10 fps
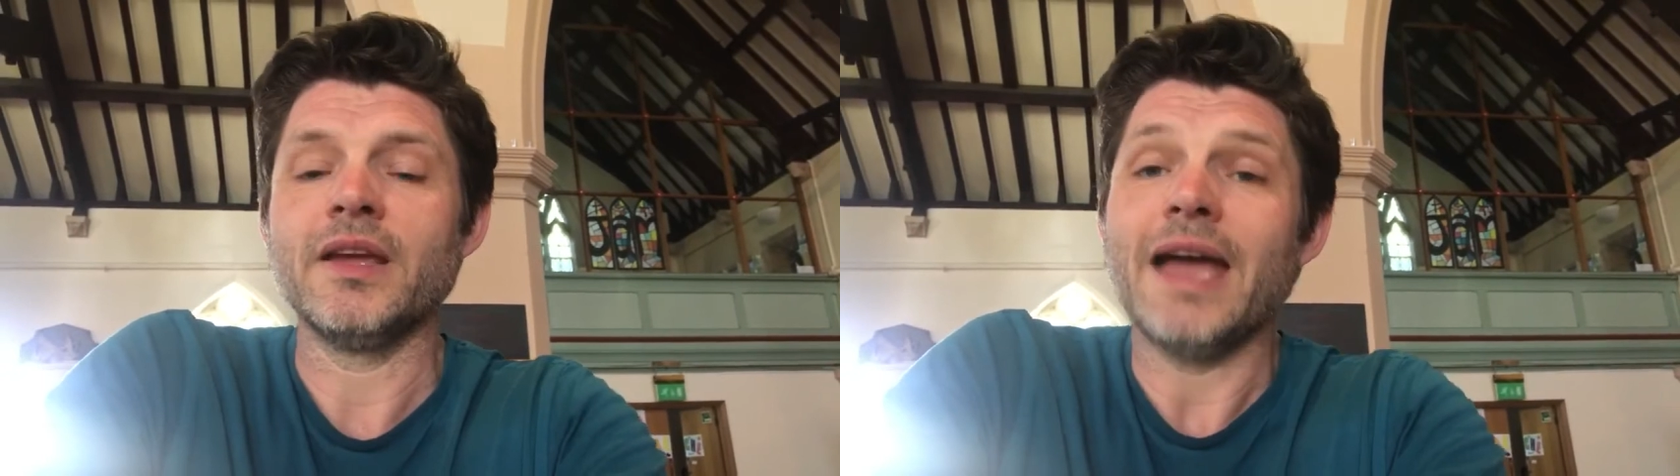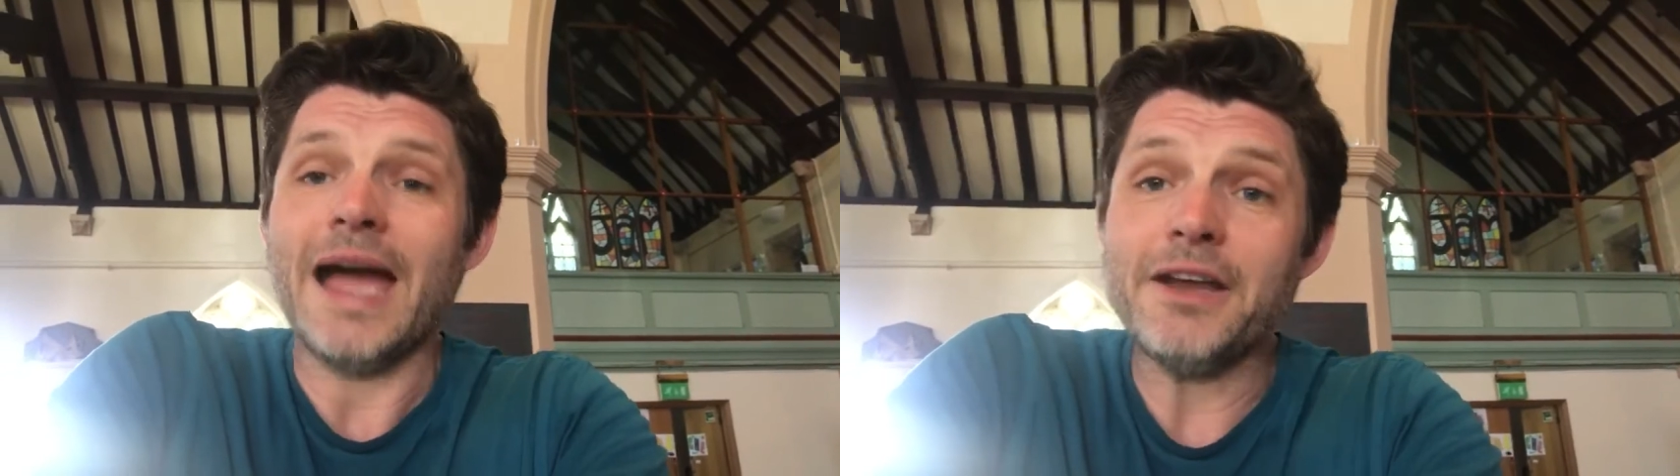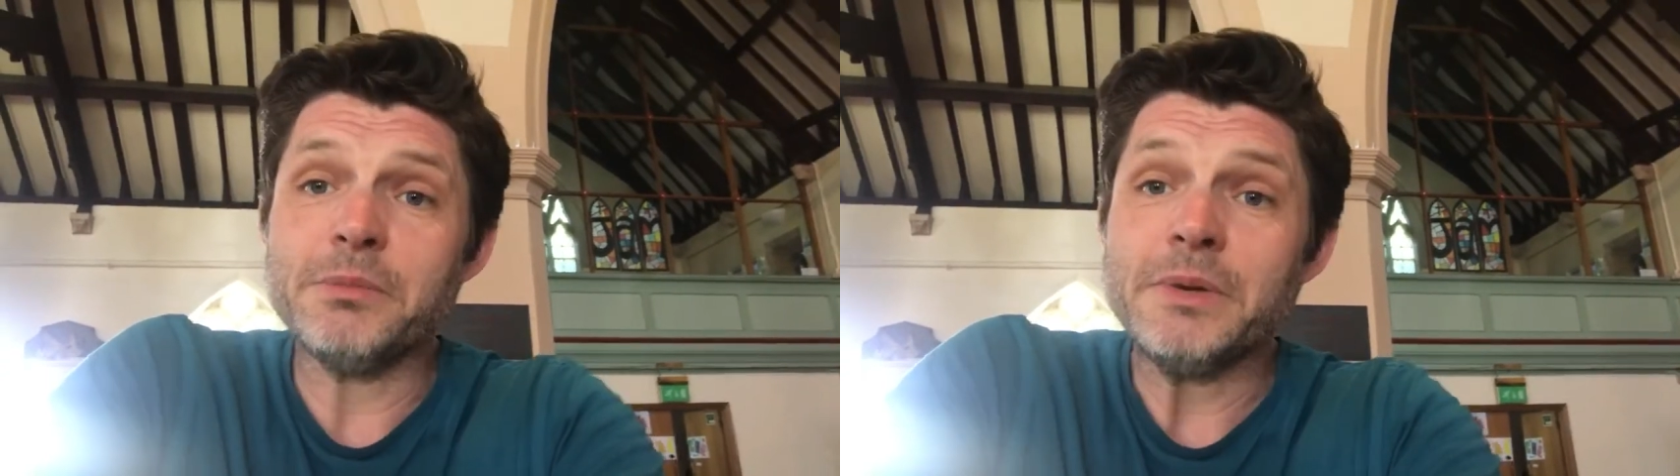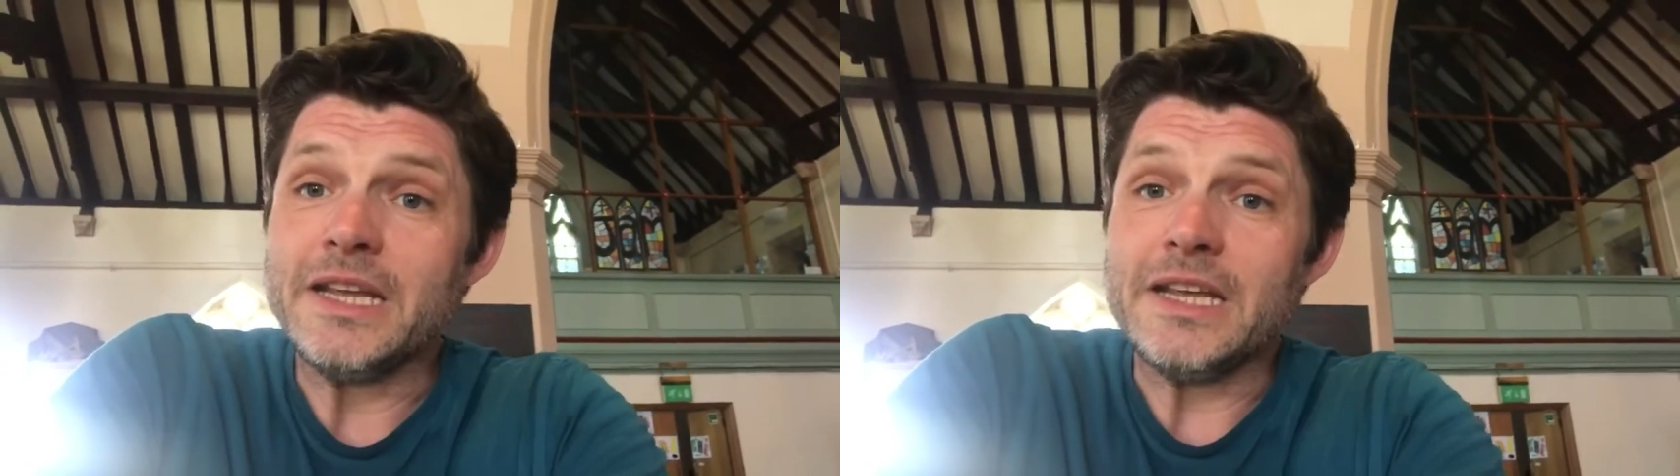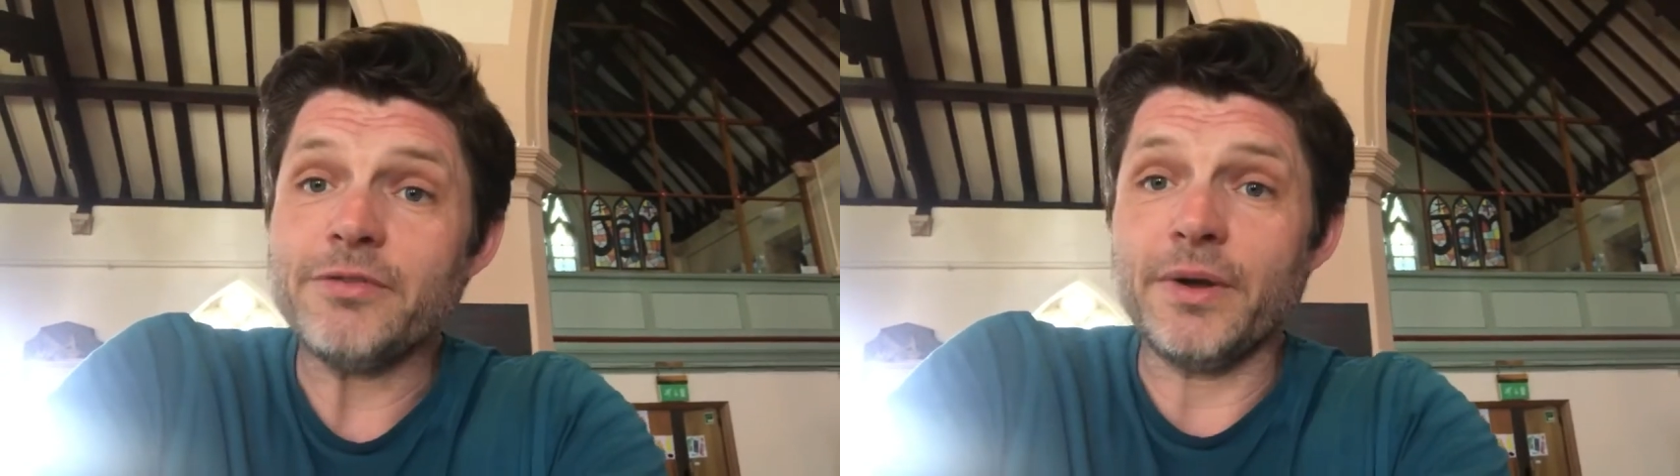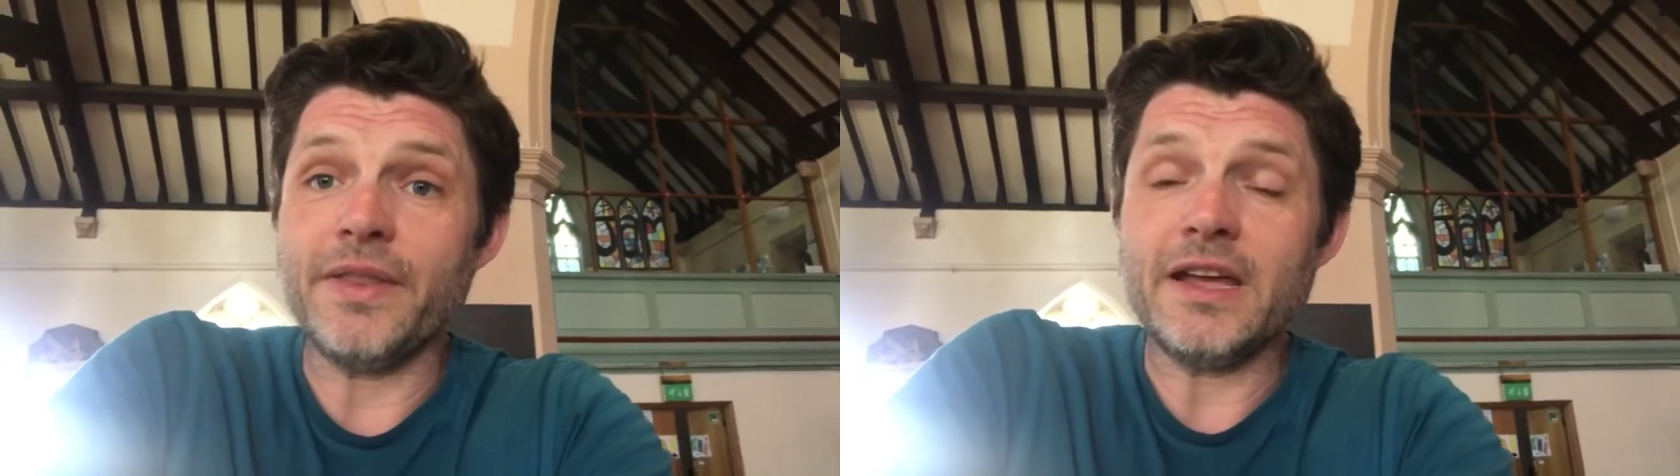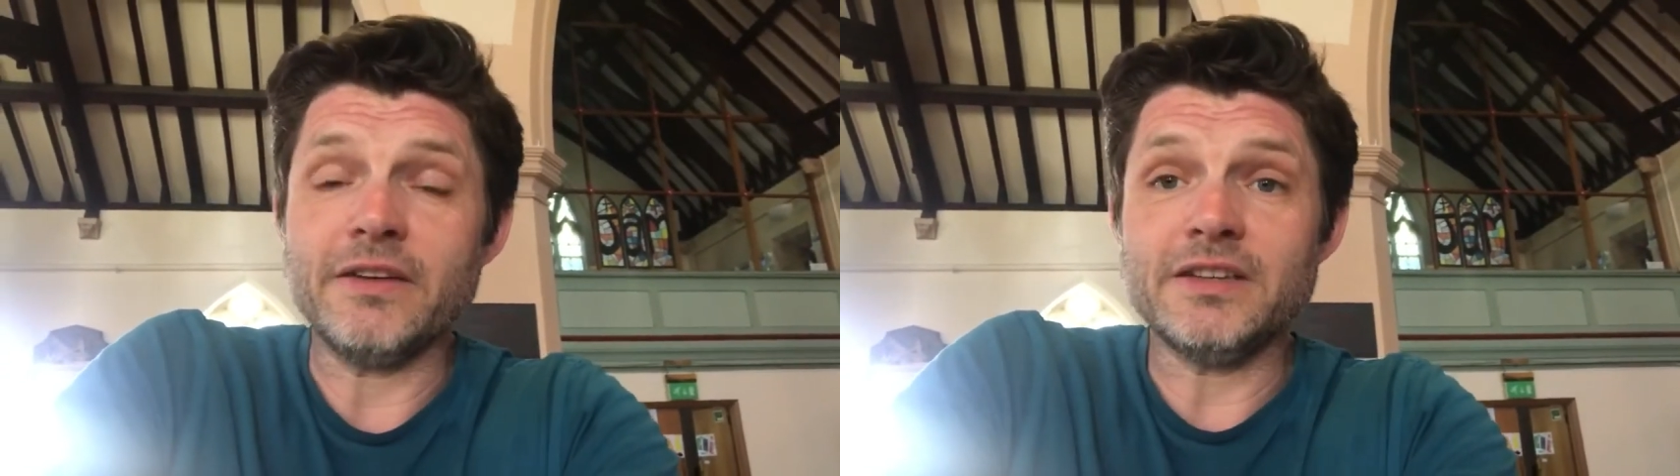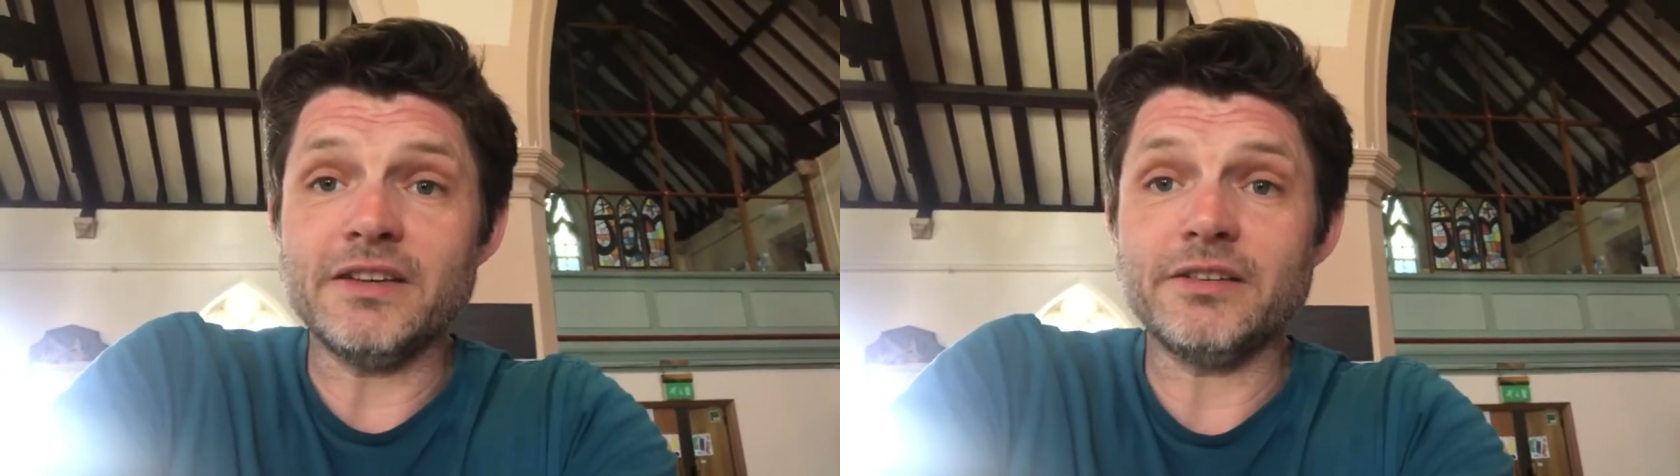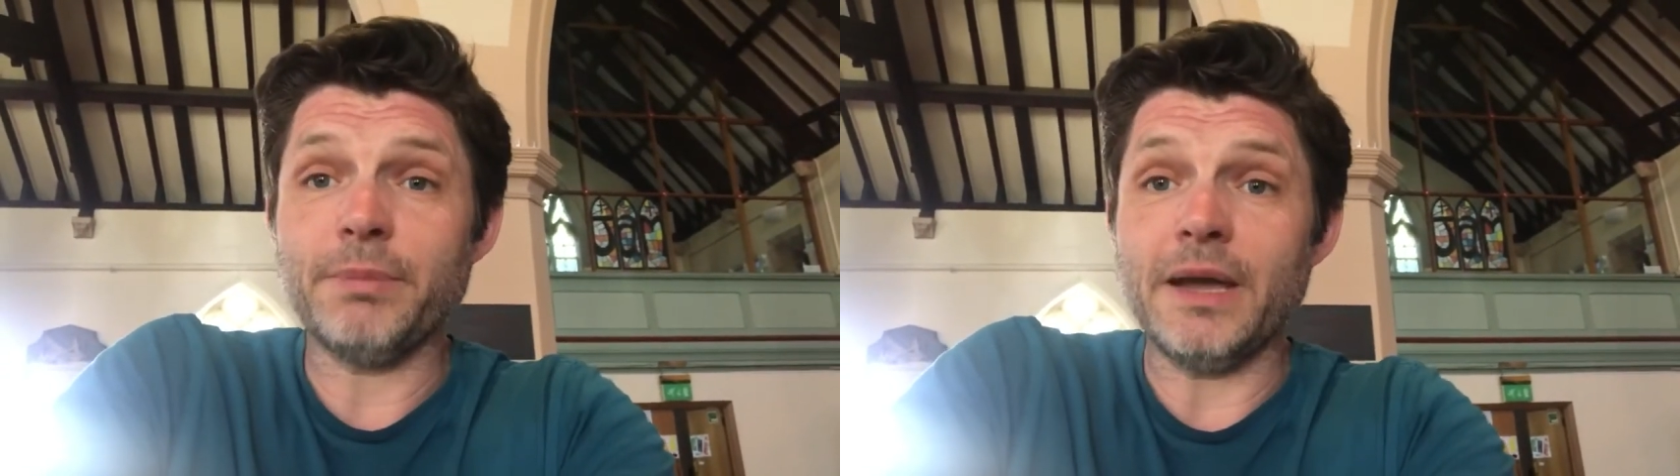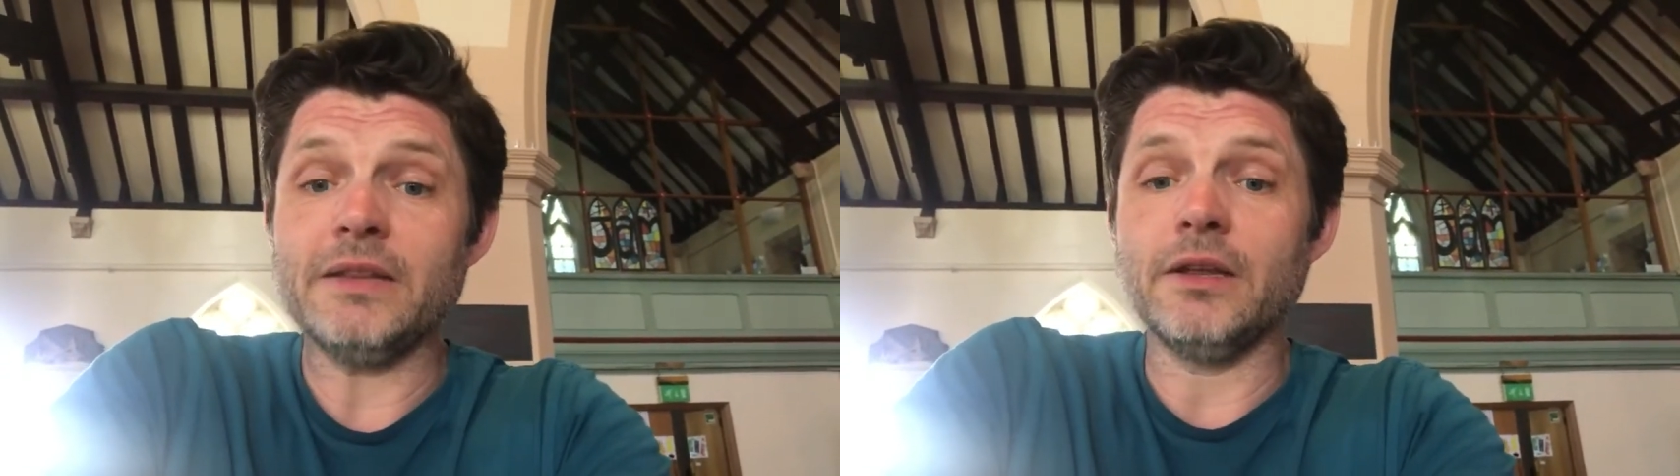Adam and Eve, when they have
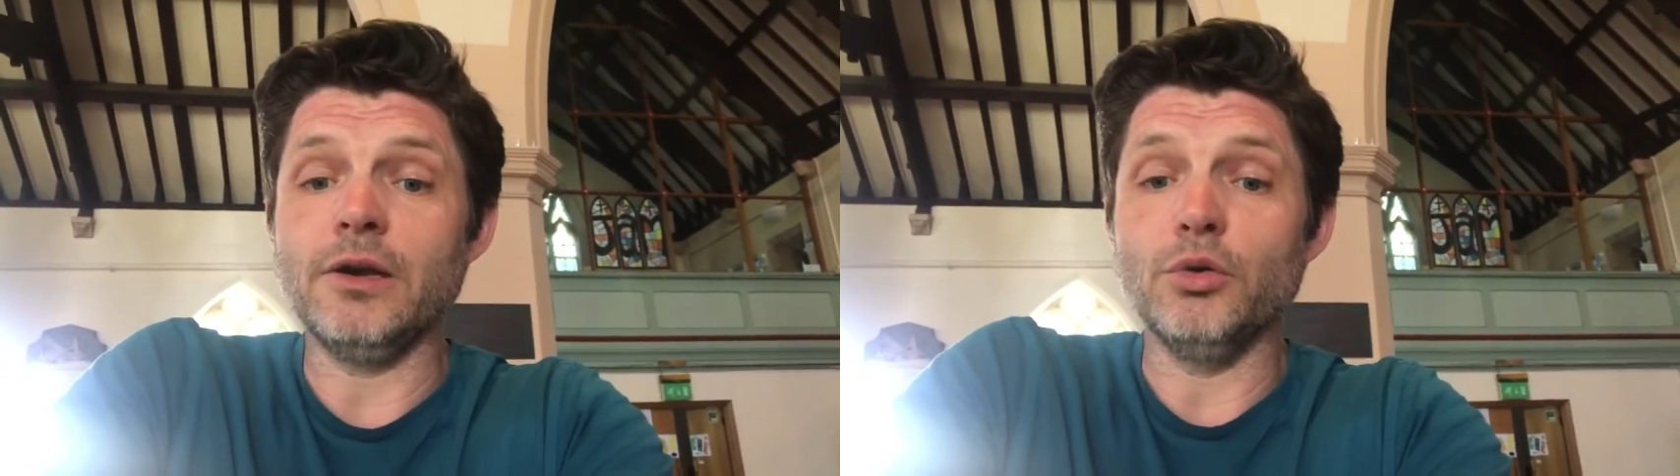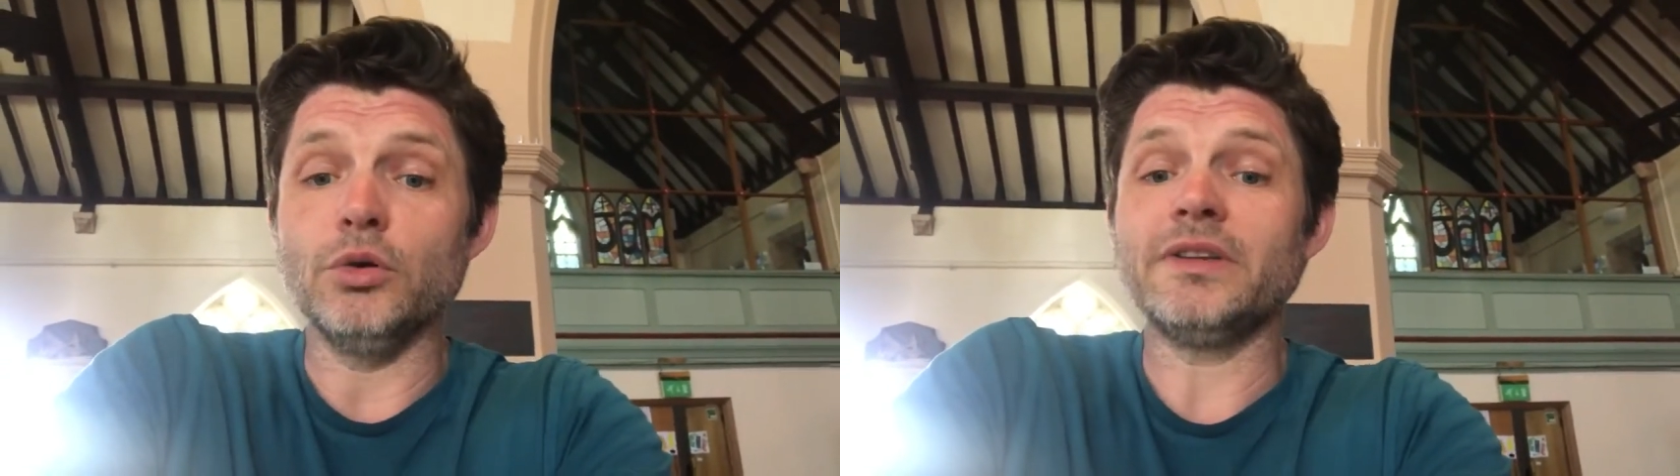disobeyed the Lord,